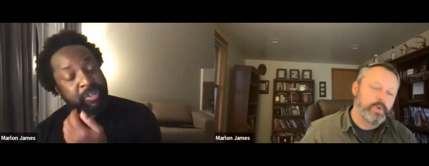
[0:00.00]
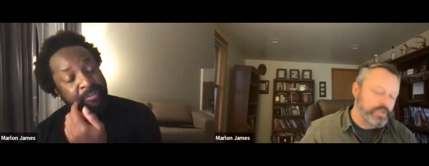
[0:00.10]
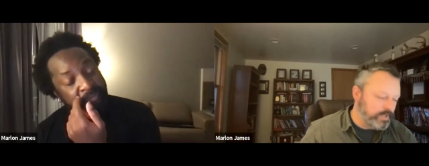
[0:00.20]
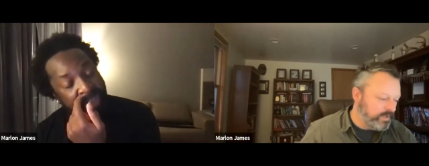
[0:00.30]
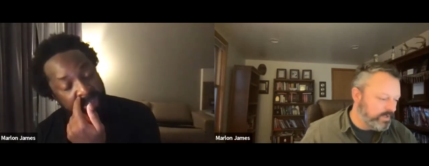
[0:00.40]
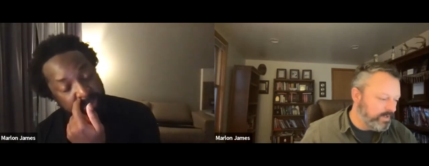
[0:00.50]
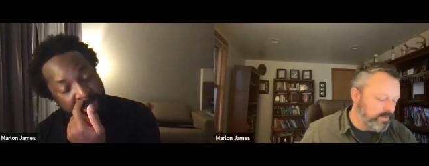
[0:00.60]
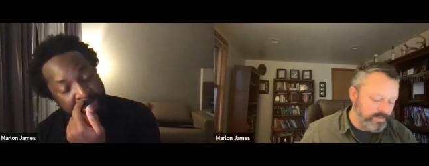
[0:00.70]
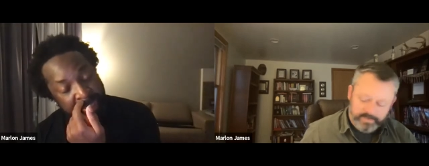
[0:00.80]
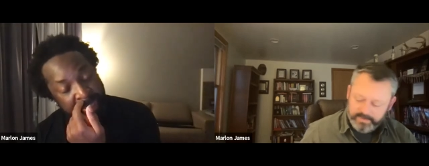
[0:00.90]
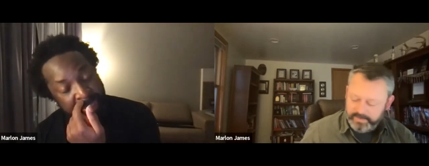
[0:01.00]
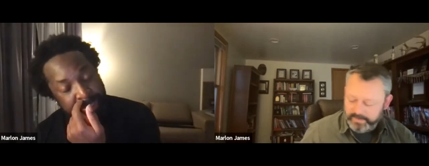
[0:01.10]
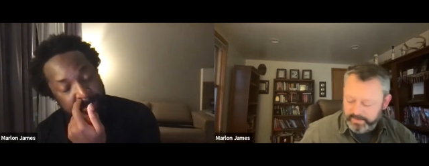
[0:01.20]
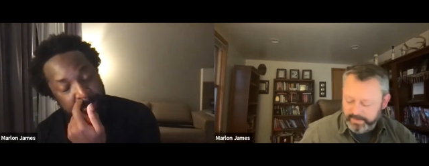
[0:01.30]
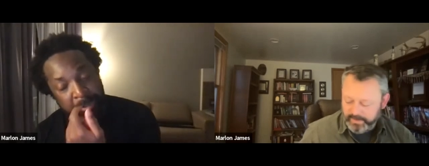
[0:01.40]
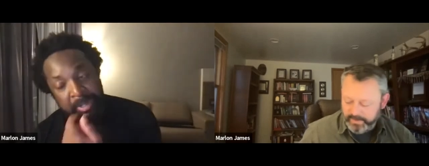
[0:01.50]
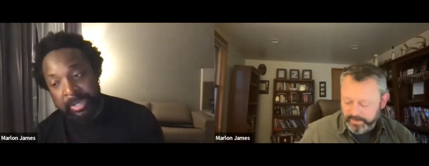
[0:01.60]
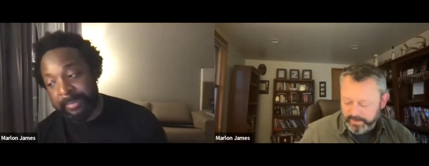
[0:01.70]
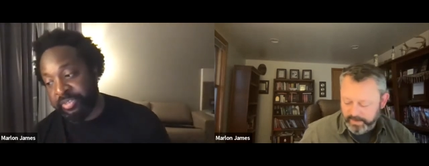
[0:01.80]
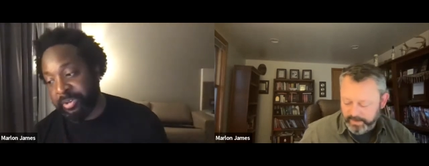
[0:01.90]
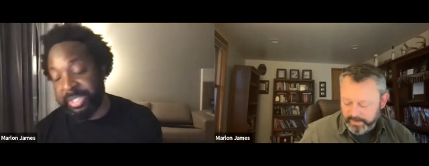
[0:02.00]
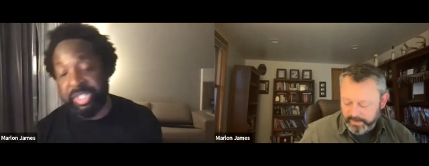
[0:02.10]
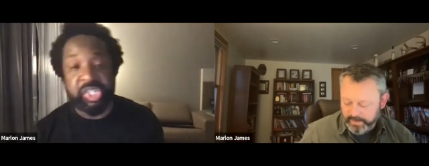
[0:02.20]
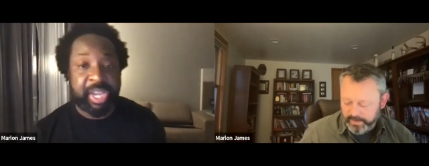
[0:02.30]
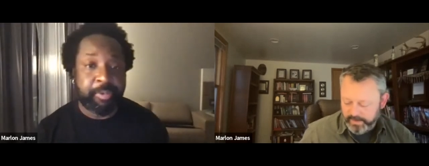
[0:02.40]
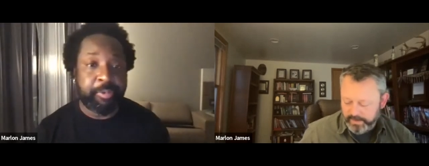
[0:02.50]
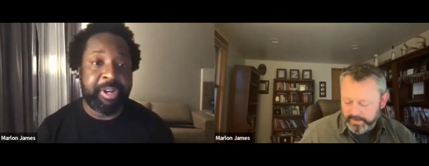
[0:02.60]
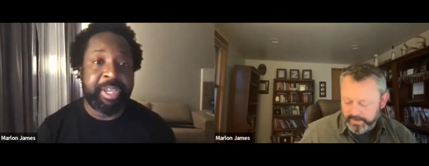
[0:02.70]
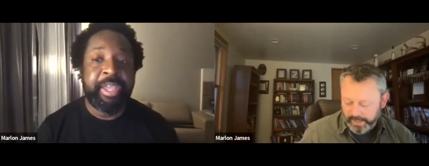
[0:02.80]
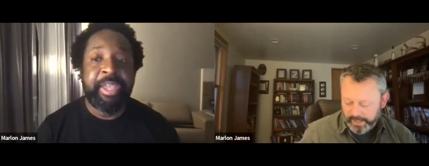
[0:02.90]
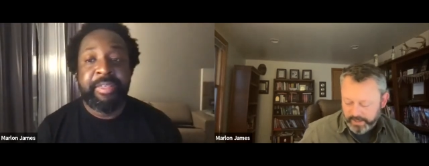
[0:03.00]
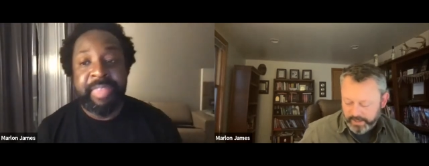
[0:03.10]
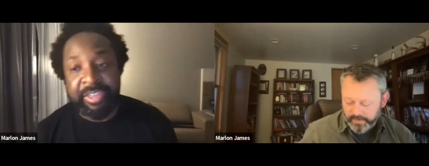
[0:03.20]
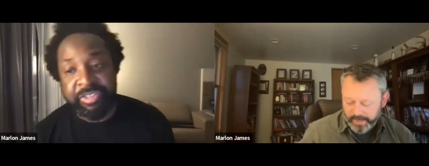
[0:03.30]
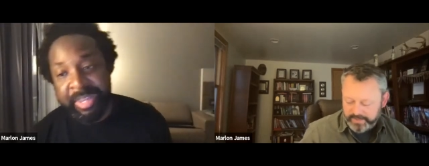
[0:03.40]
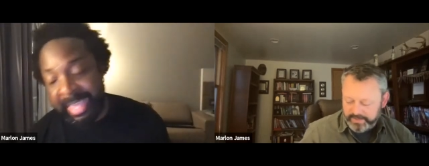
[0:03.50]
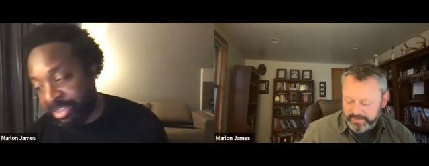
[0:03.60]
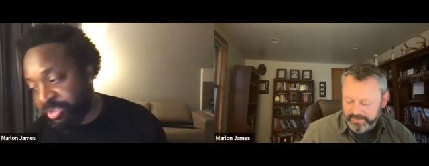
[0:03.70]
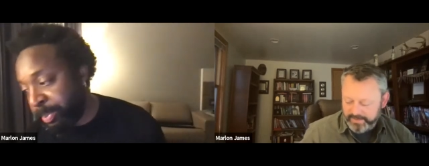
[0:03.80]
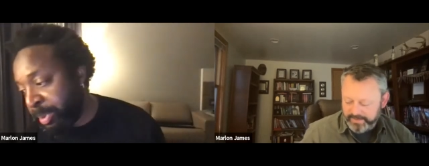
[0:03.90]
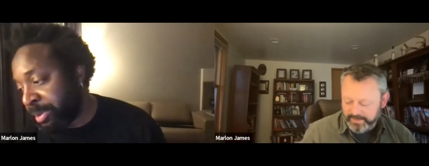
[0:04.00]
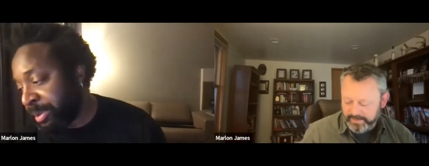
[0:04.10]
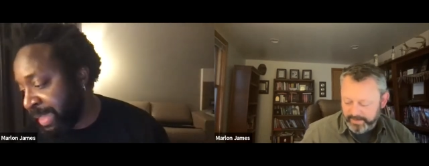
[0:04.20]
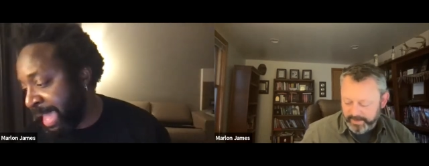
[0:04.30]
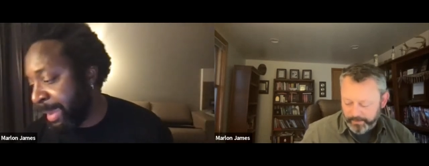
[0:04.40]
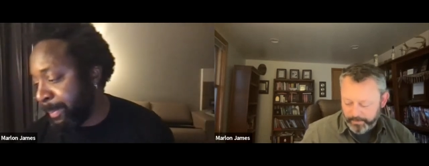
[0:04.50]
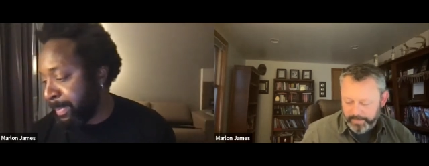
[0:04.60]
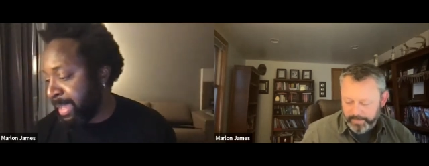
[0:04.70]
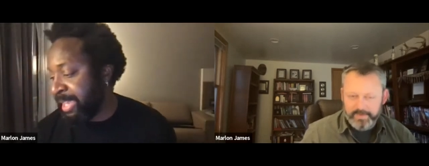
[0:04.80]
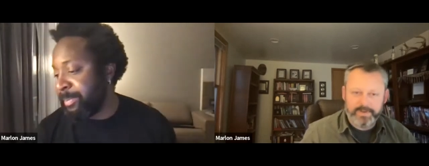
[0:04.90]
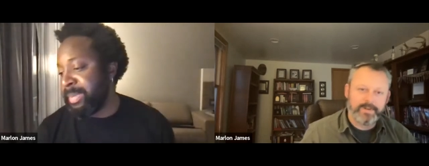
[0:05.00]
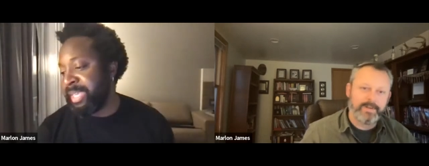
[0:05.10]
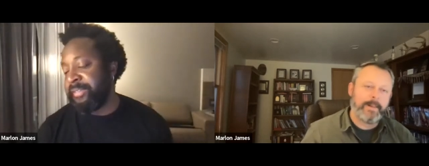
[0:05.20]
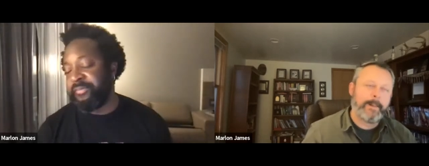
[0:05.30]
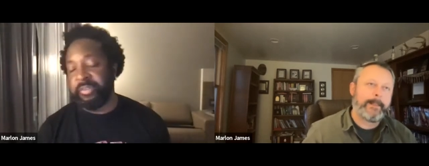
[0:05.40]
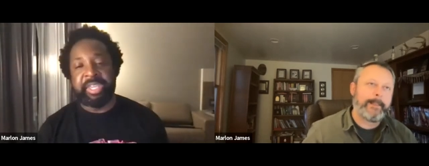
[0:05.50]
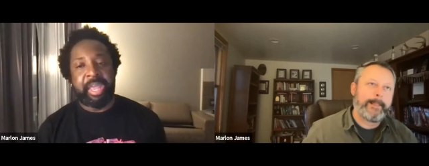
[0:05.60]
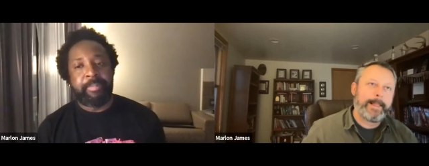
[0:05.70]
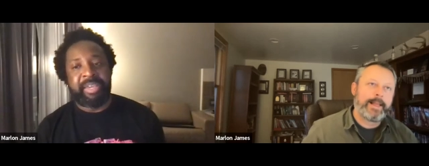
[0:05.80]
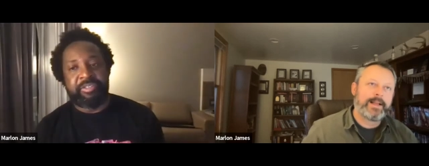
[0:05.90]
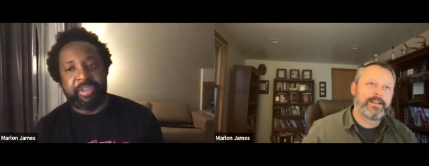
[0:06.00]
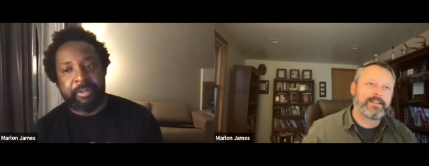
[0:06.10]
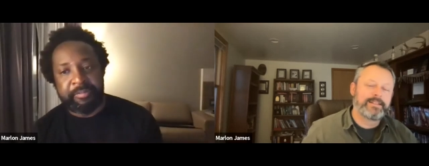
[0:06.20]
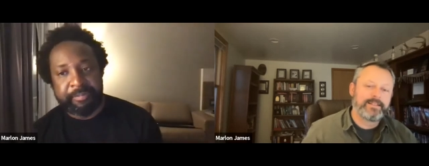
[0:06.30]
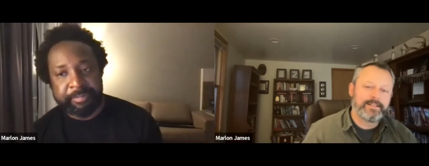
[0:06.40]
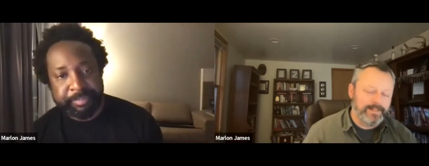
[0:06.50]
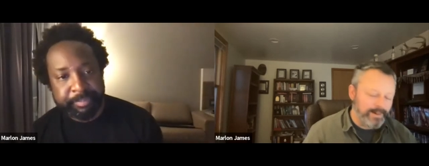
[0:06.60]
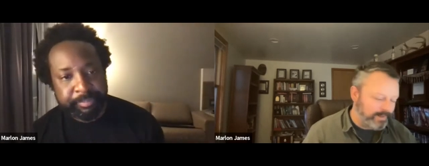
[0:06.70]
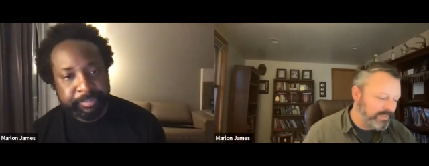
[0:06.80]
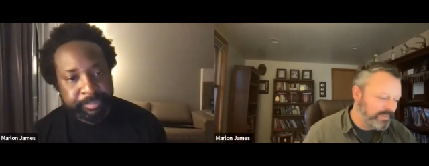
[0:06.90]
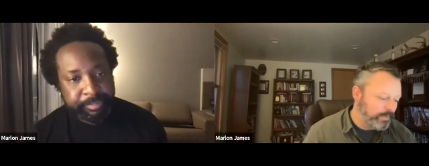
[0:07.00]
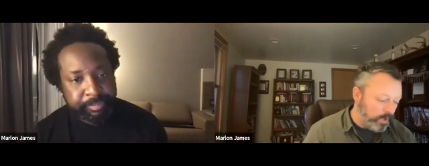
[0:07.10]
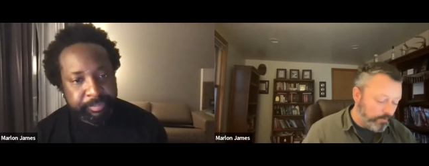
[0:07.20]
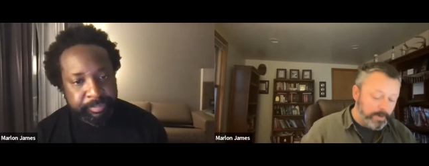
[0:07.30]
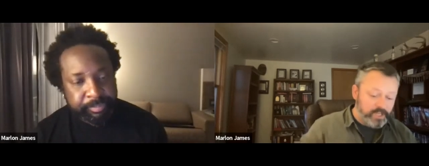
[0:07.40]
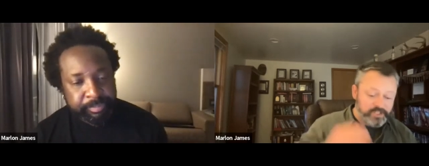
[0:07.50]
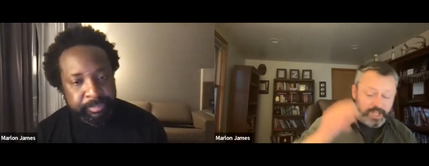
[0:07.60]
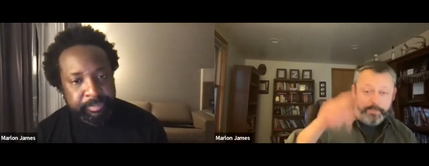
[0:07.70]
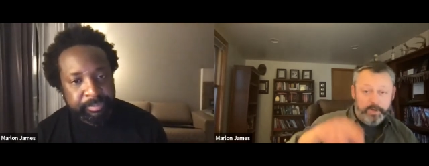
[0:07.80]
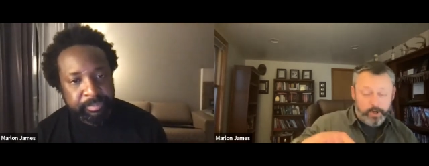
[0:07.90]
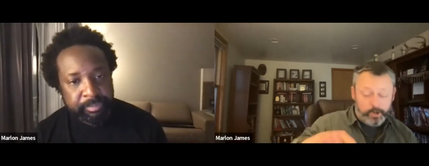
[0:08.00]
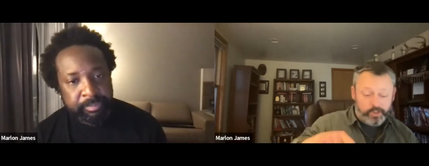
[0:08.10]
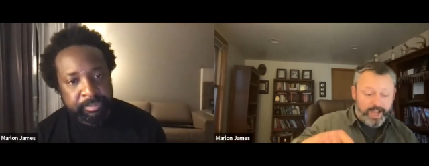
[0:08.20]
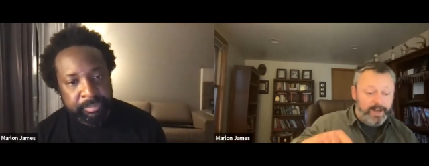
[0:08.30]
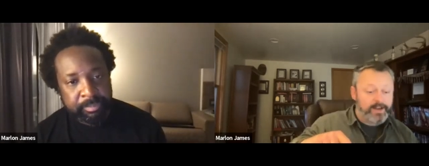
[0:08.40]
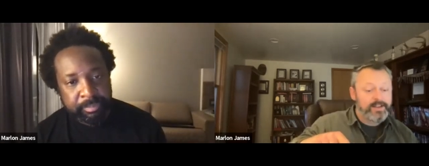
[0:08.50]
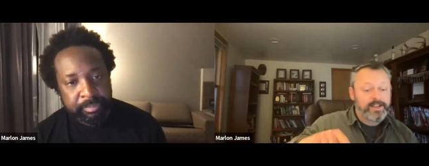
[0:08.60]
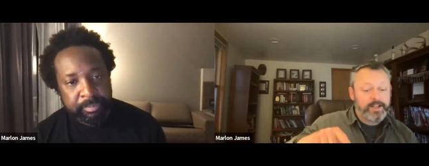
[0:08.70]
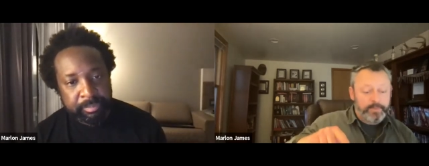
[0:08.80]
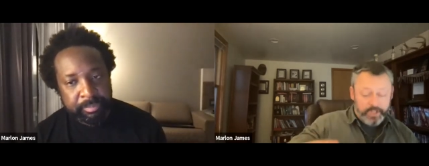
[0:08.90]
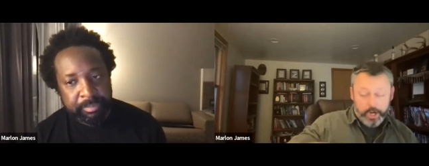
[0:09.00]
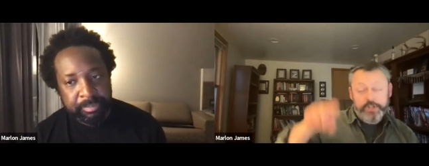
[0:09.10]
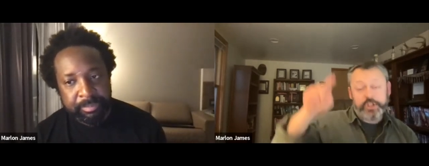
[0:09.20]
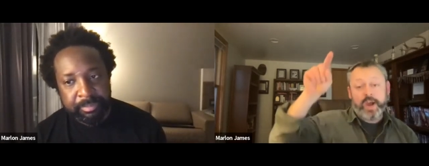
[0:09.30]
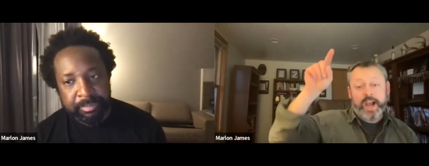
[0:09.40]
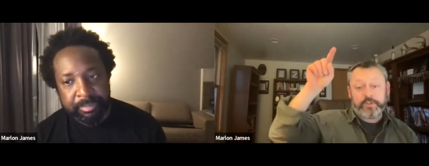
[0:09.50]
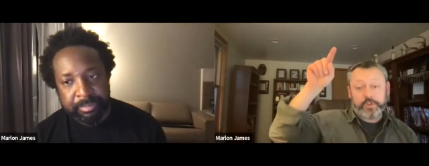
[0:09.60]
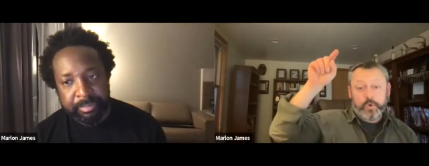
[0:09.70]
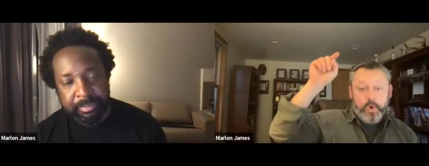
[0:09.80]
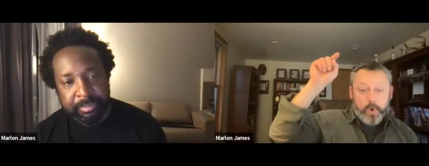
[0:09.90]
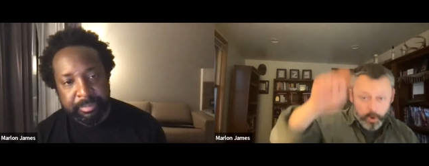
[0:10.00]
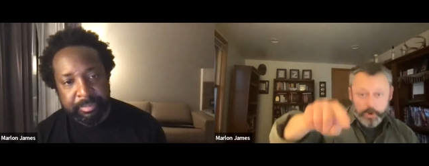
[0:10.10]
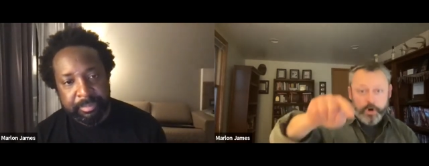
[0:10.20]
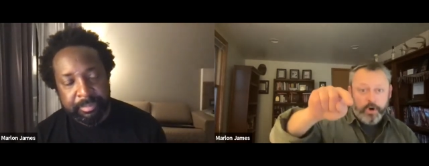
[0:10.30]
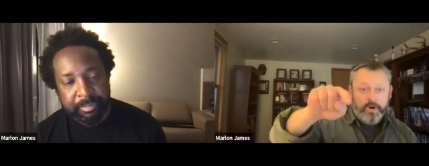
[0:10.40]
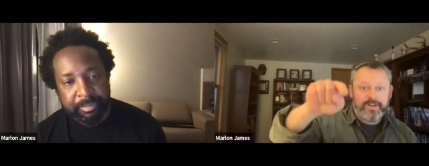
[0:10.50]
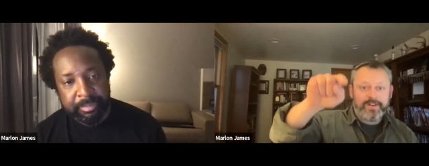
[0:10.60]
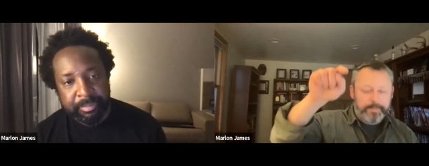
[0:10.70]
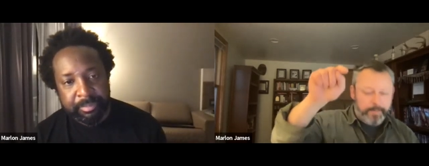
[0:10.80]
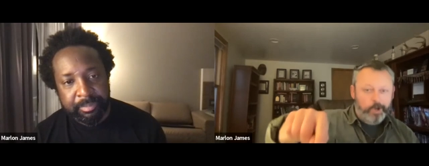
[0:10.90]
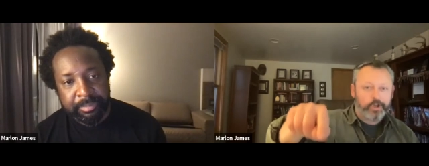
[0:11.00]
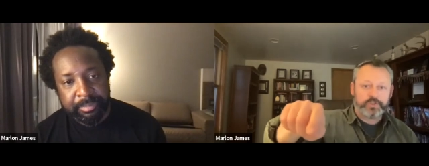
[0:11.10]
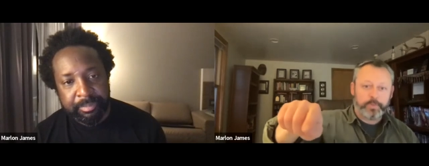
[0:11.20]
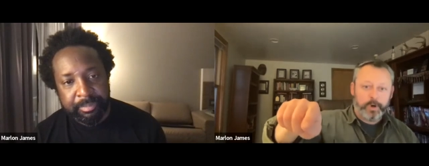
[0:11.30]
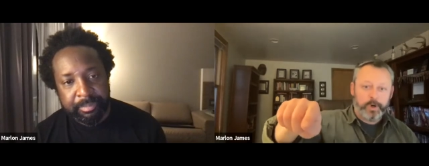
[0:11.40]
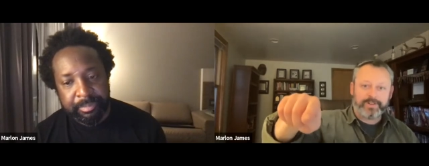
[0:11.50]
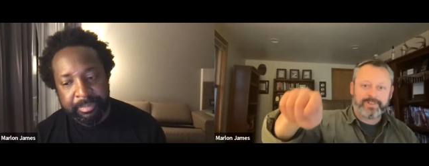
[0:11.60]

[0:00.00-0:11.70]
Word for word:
Speaker 1: of Vice by Deepti Kapoor. It comes out in January. That's the last book that made me forget
Speaker 2: myself. Nice. Well, everybody's got to pre-order that, but they also have to order Marlon's book